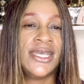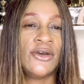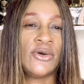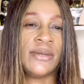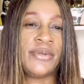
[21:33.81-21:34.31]

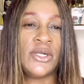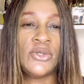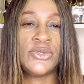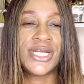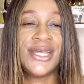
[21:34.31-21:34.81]
or
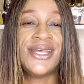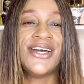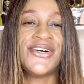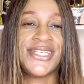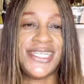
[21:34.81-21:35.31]
upload
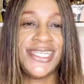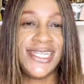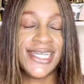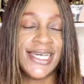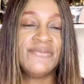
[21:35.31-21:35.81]
on
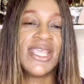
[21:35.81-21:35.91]
either.